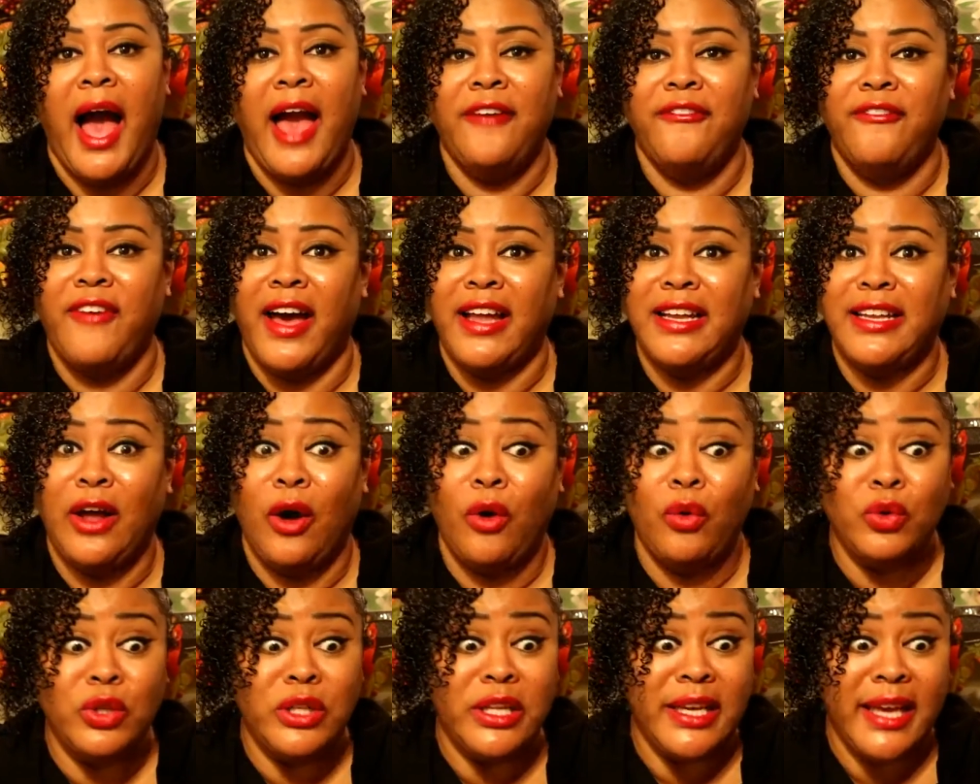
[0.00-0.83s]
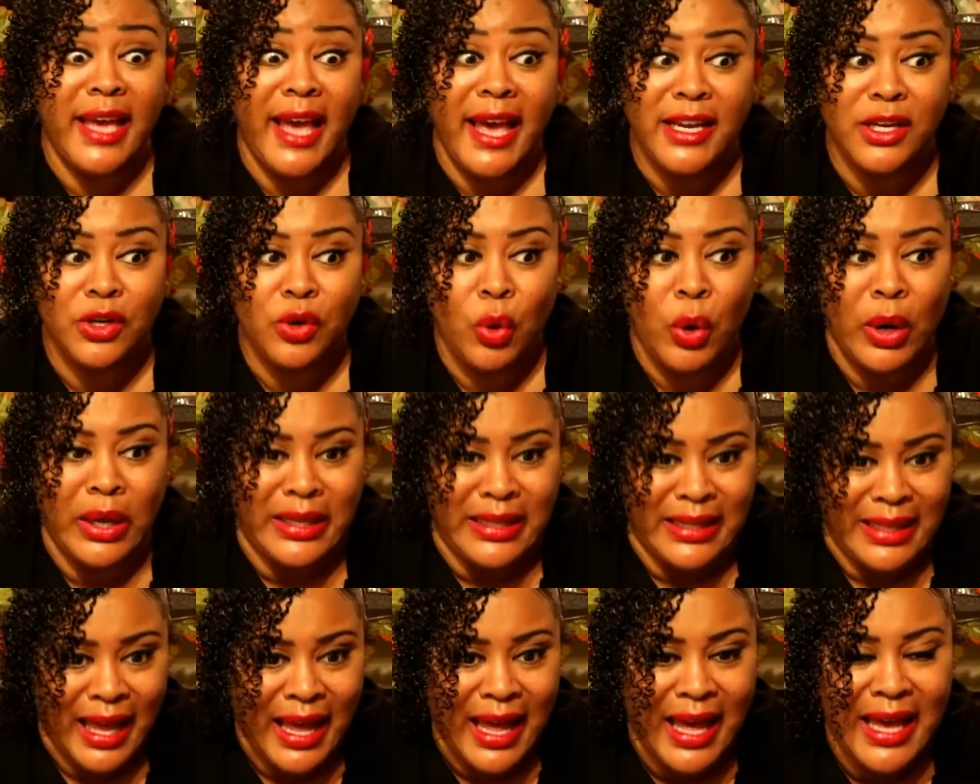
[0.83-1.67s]
if I don't look at it
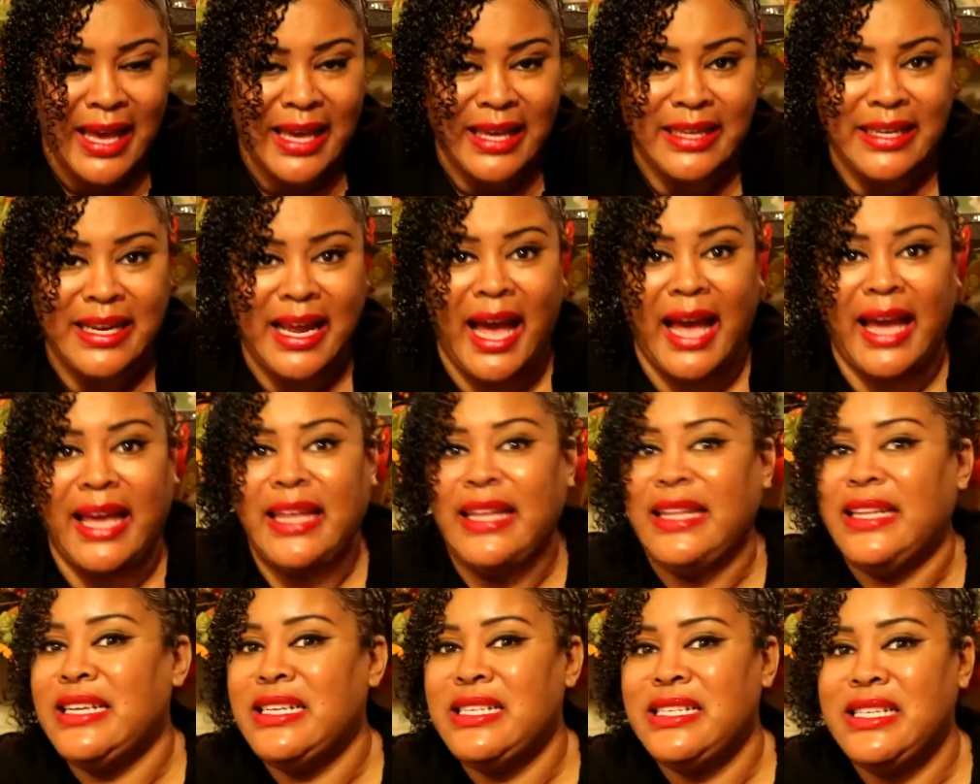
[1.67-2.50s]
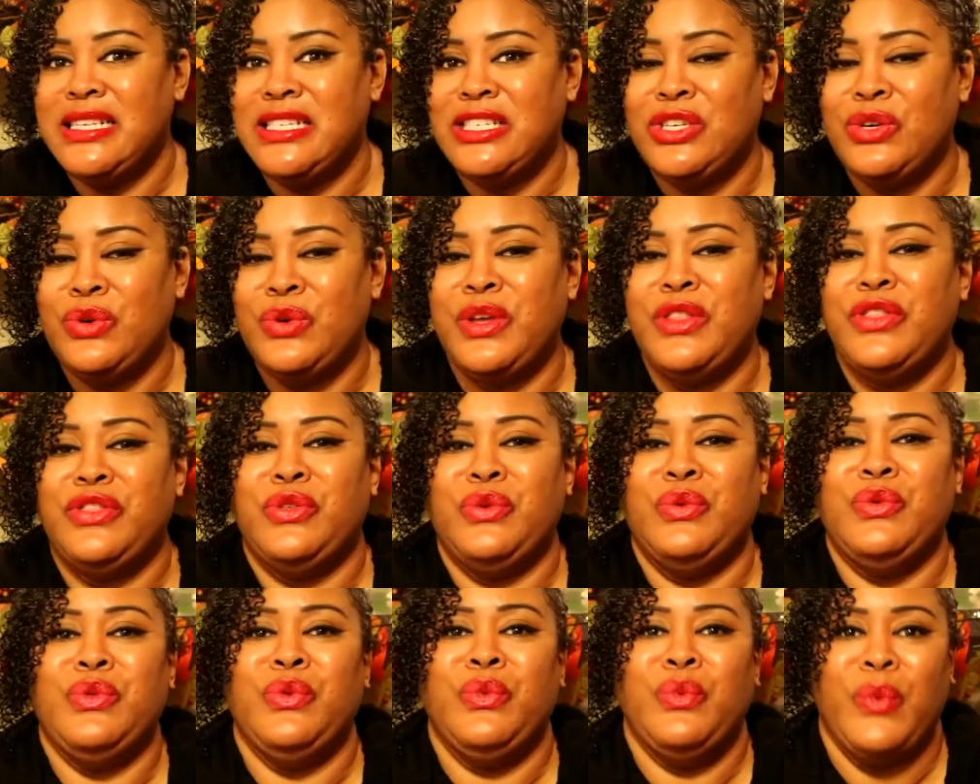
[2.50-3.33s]
online I can listen to it
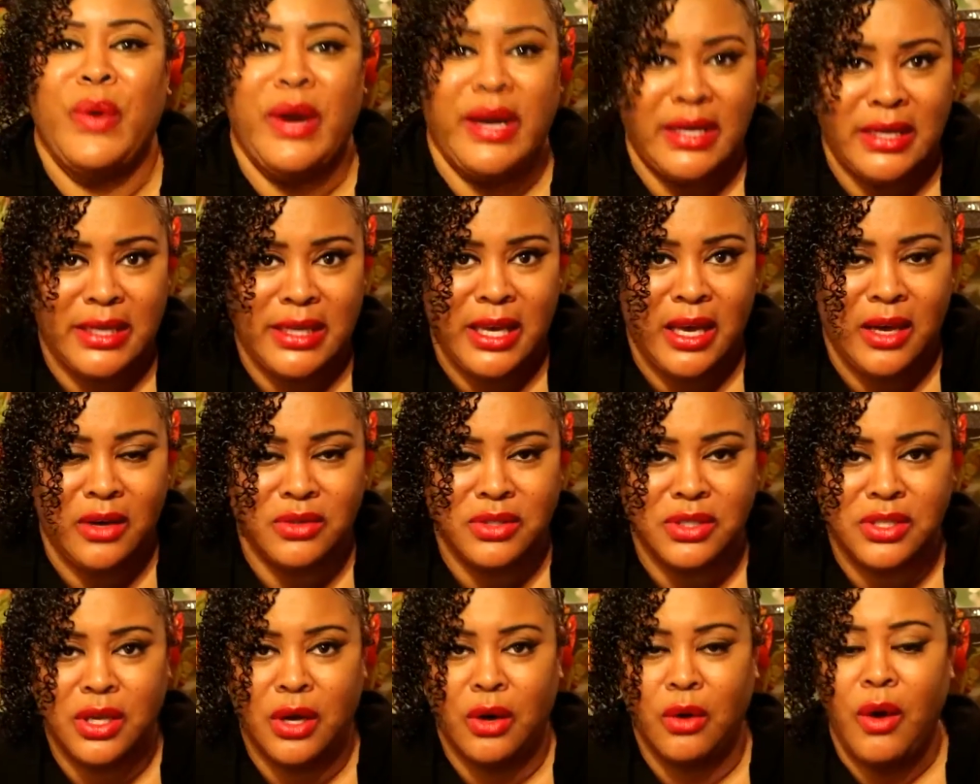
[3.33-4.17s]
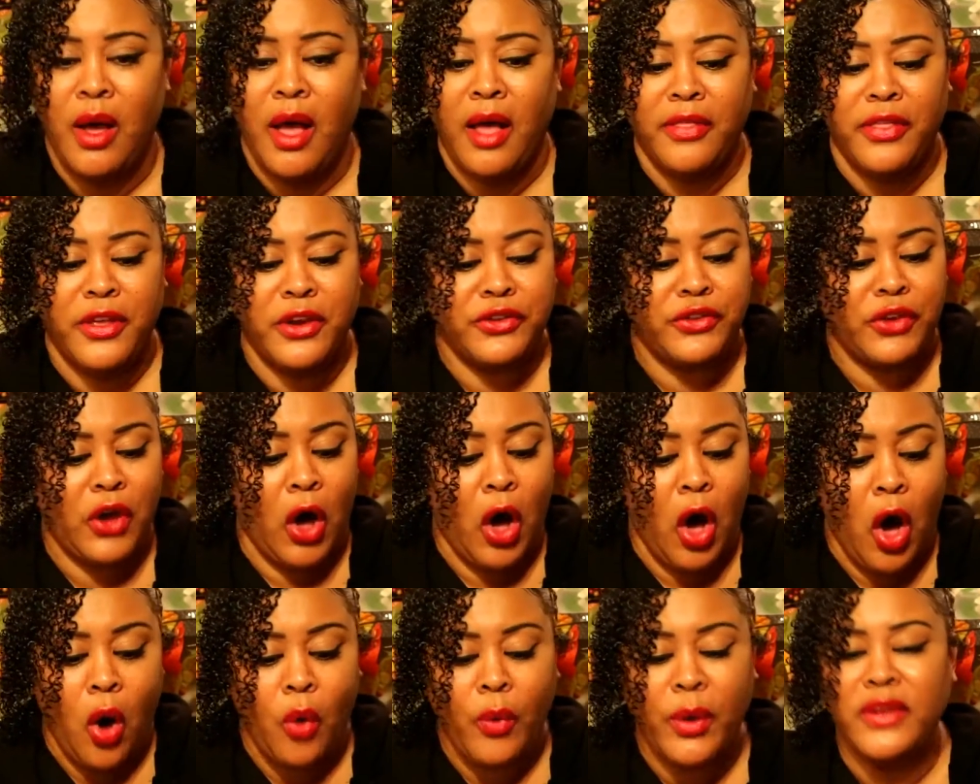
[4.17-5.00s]
through the radio so there's
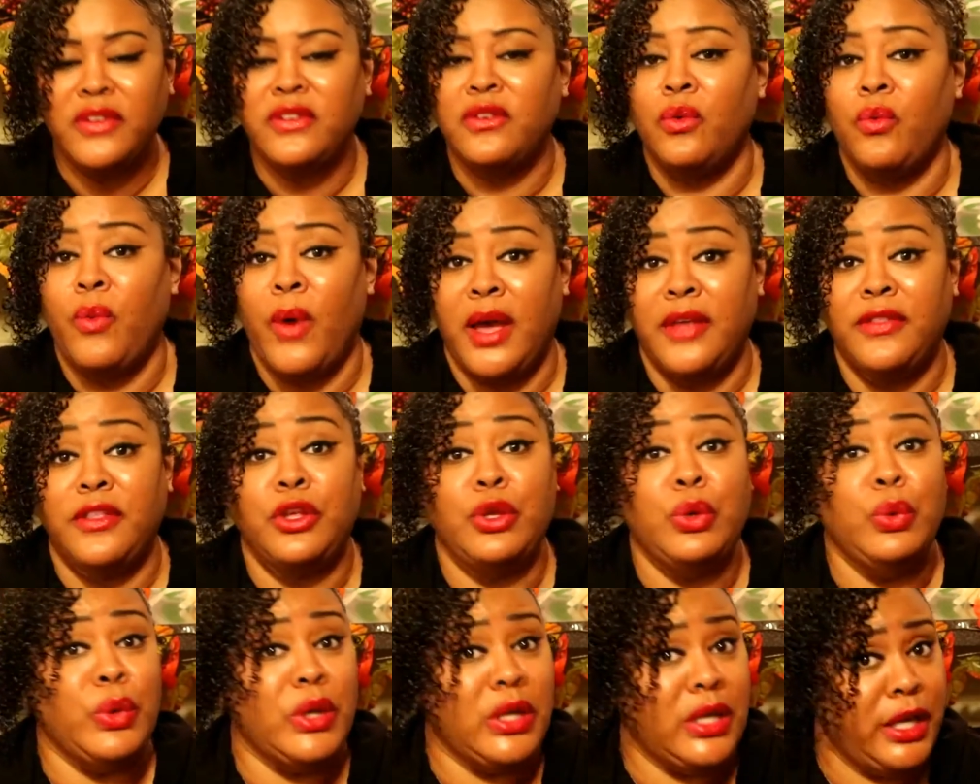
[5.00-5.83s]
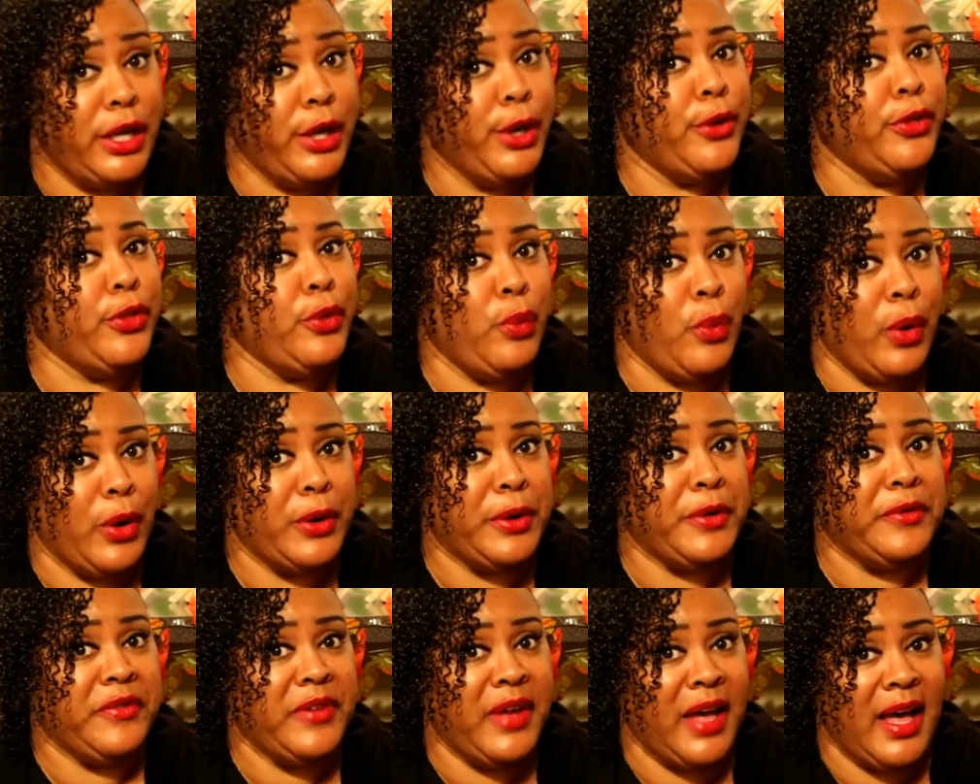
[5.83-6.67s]
always a way that you can hear the
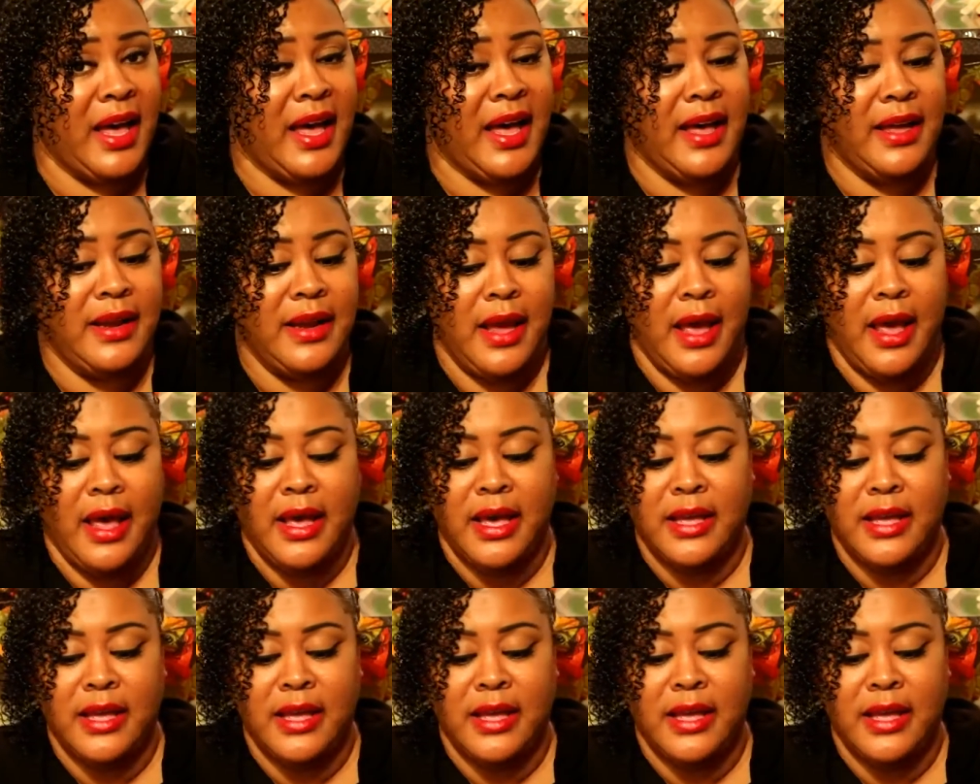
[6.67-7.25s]
word of God